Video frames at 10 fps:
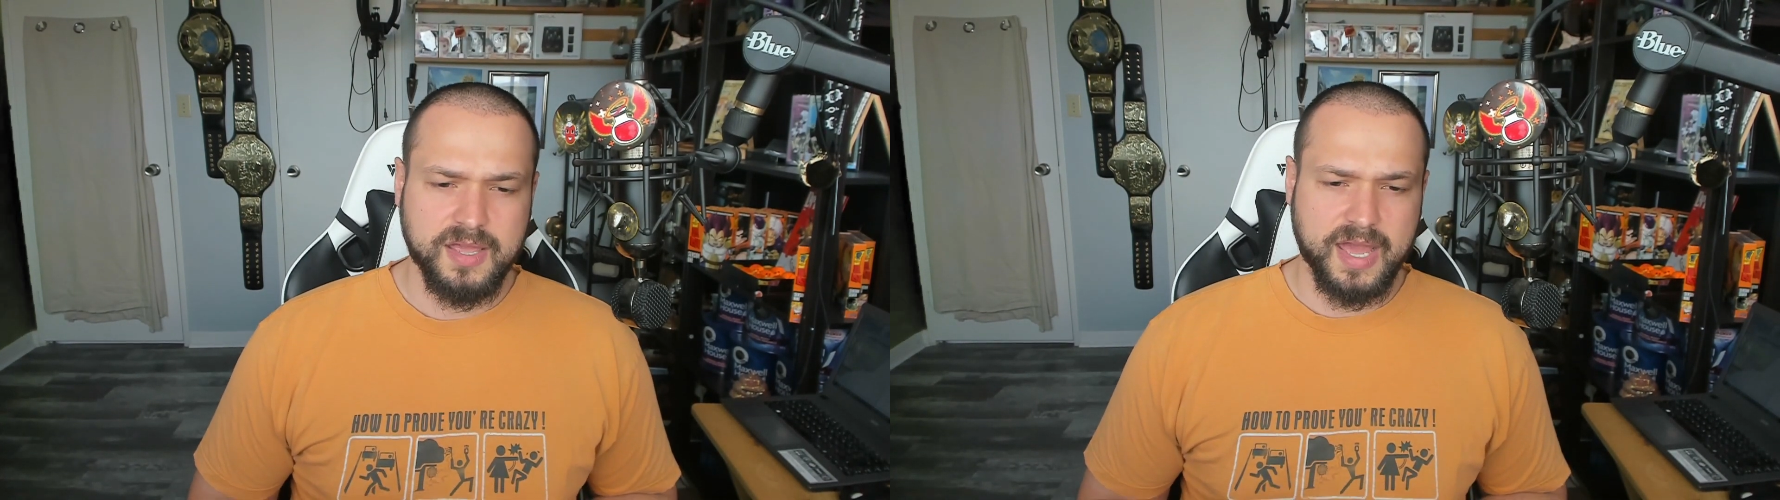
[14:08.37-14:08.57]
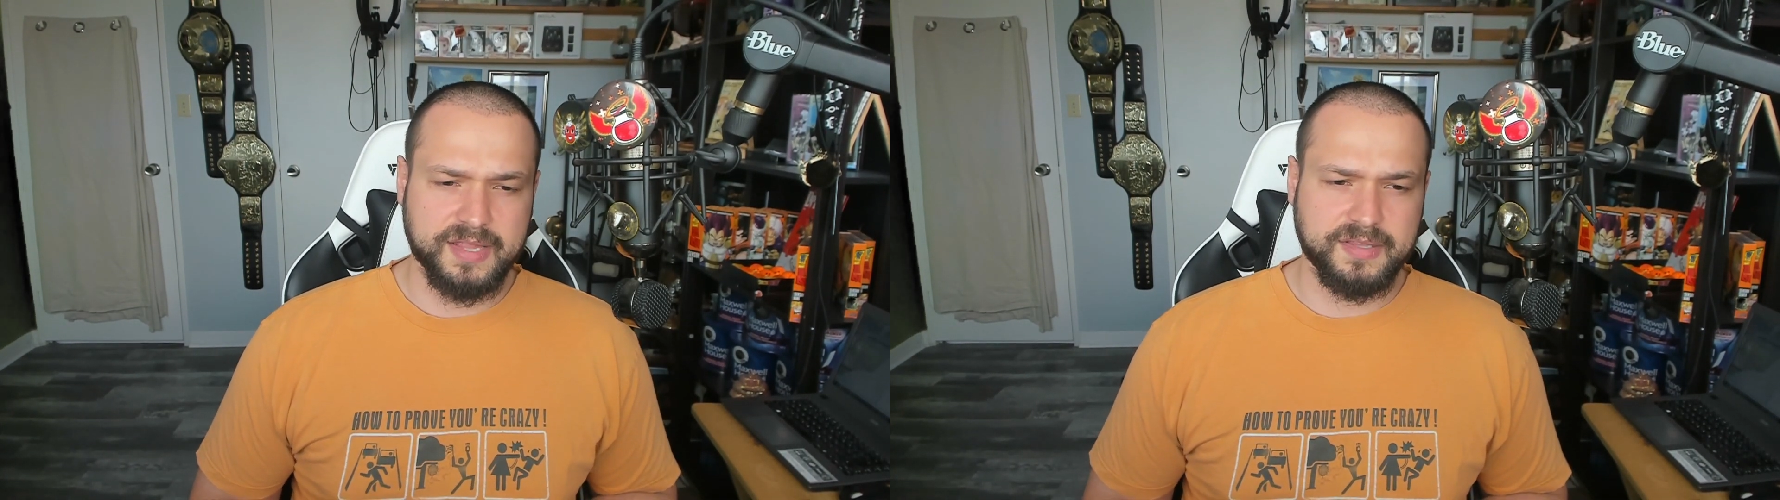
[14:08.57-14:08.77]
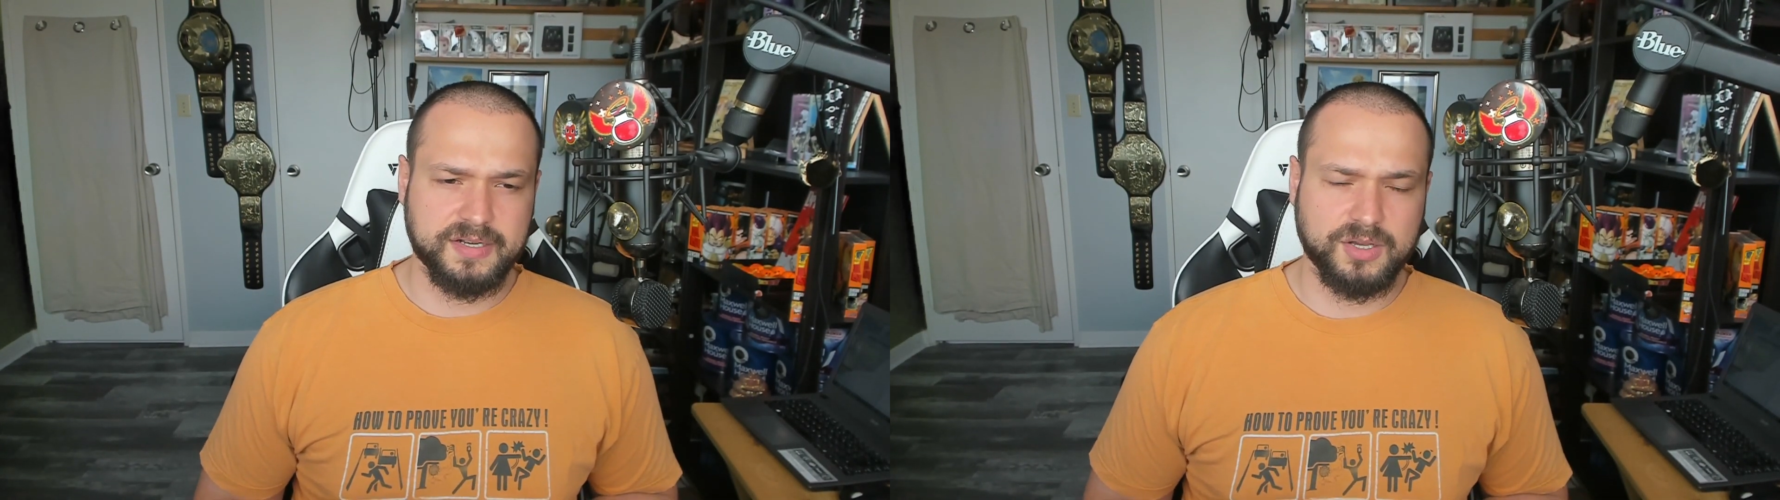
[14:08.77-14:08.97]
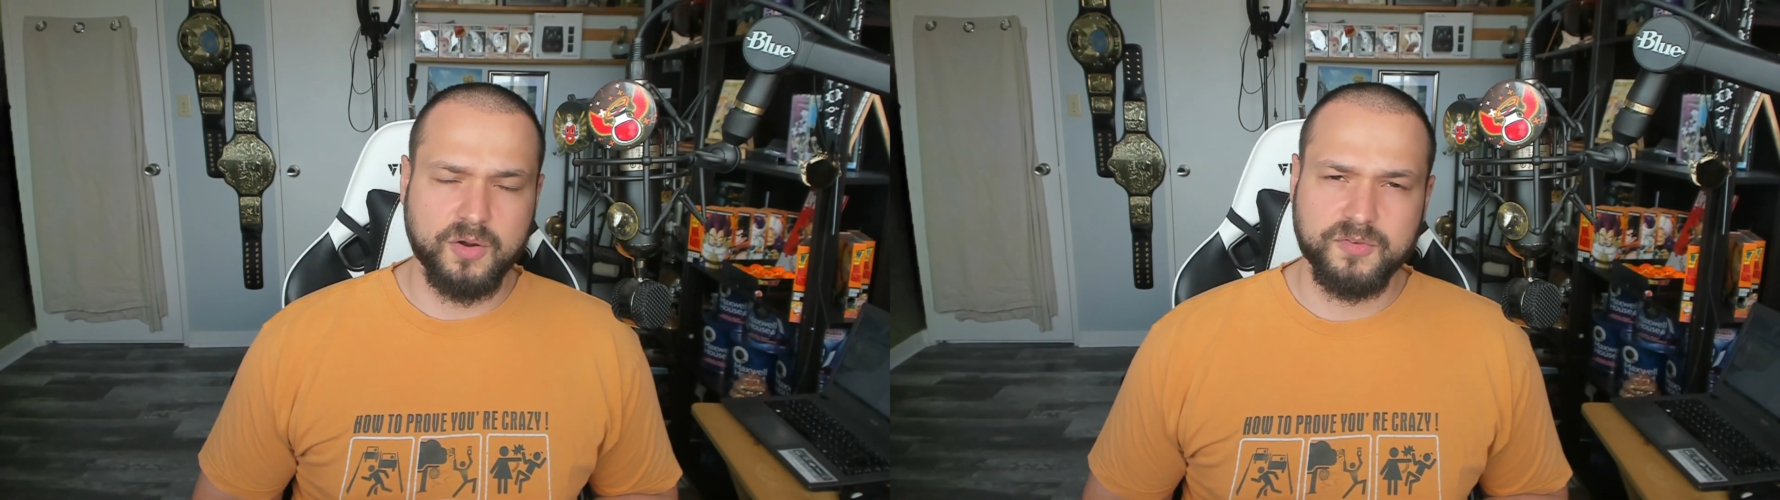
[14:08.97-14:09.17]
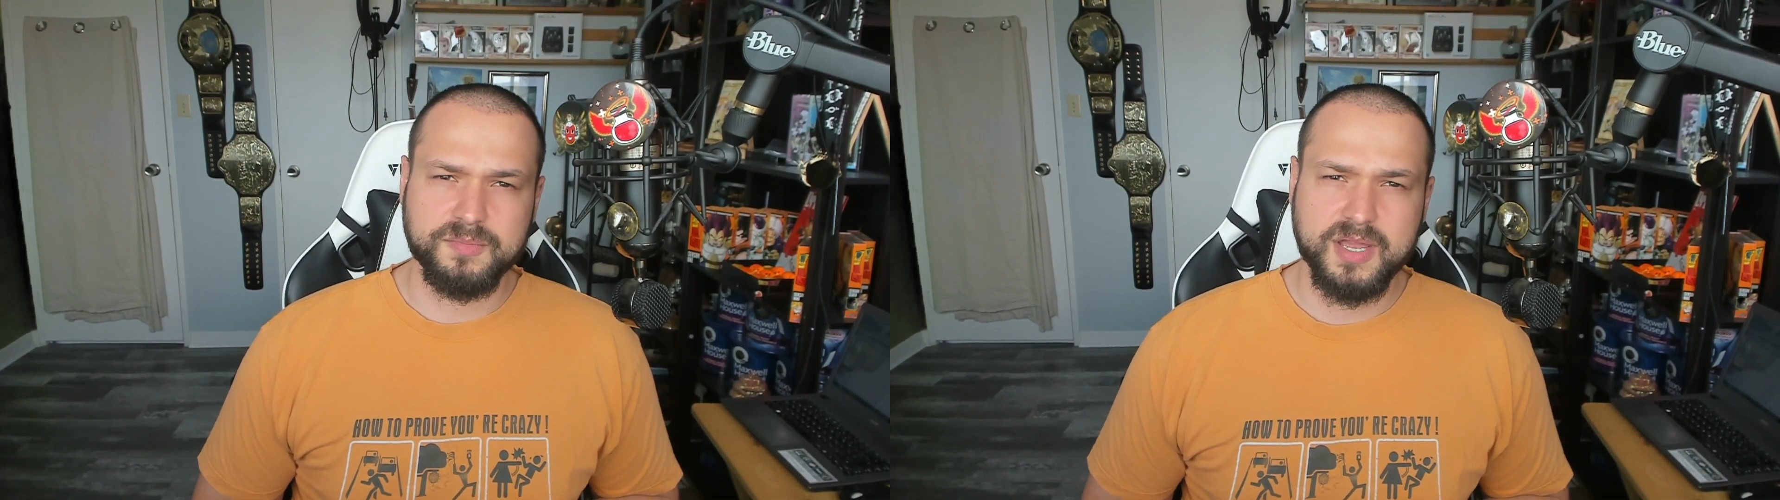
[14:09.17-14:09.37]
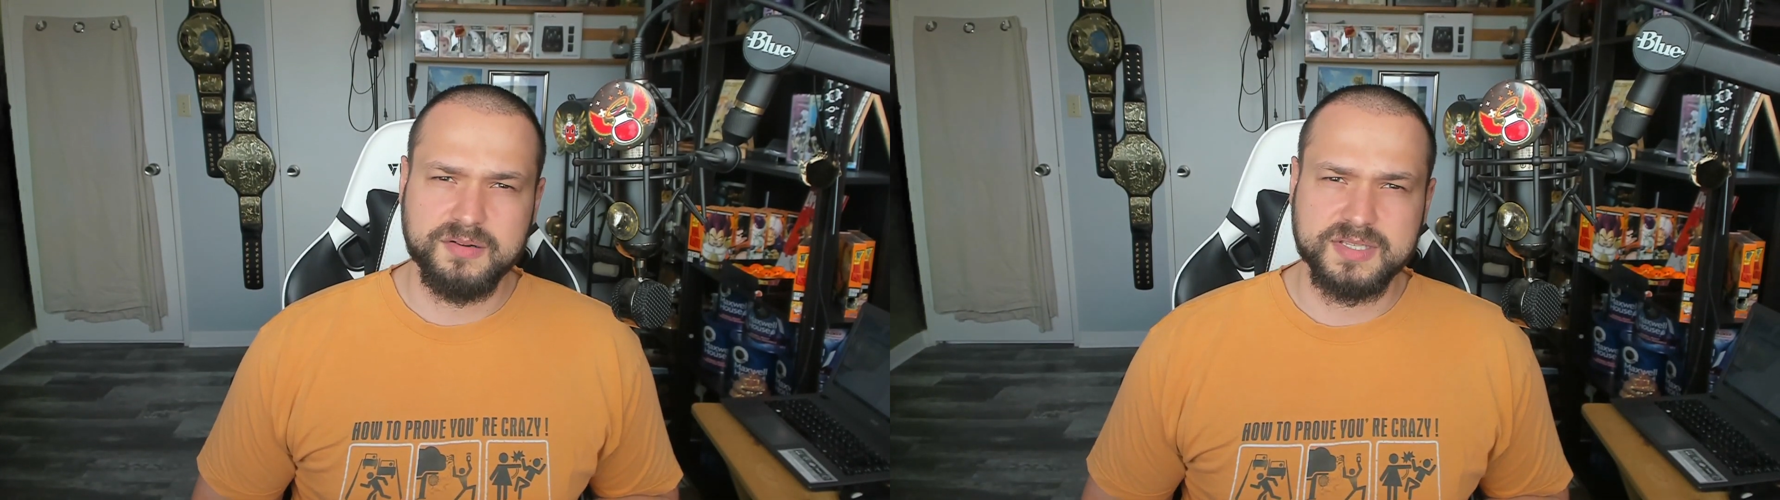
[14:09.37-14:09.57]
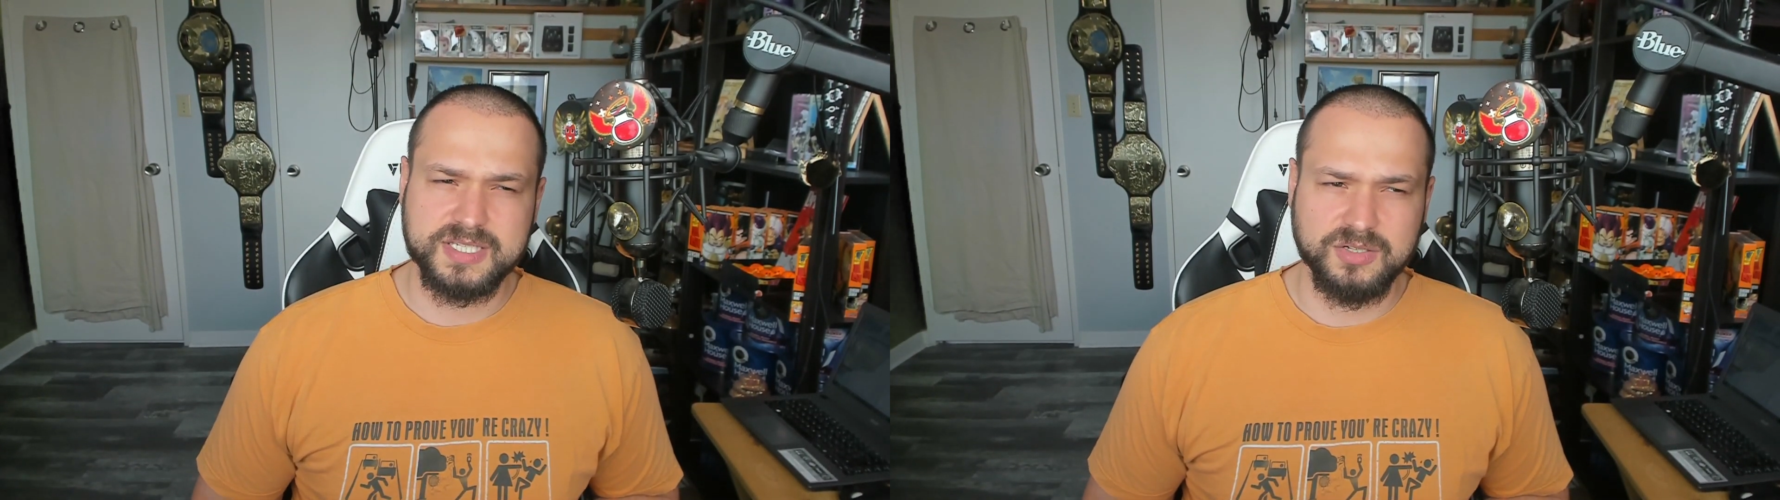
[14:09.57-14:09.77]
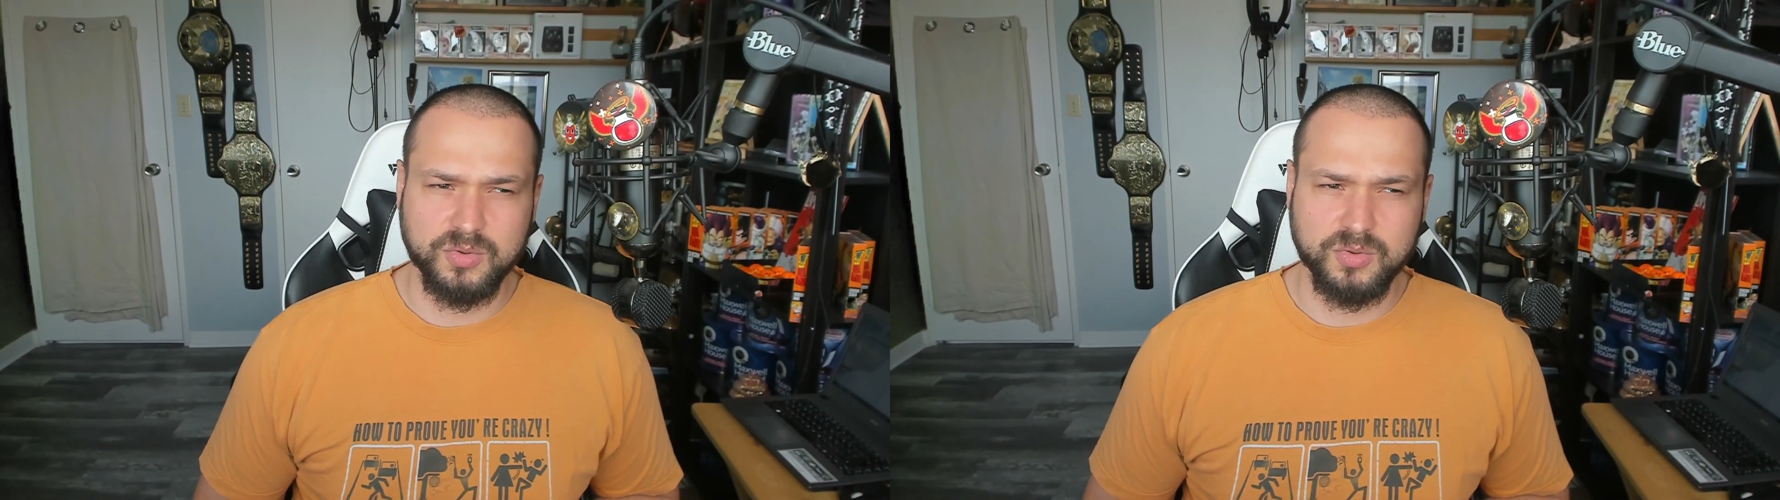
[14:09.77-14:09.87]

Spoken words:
and then go from there and see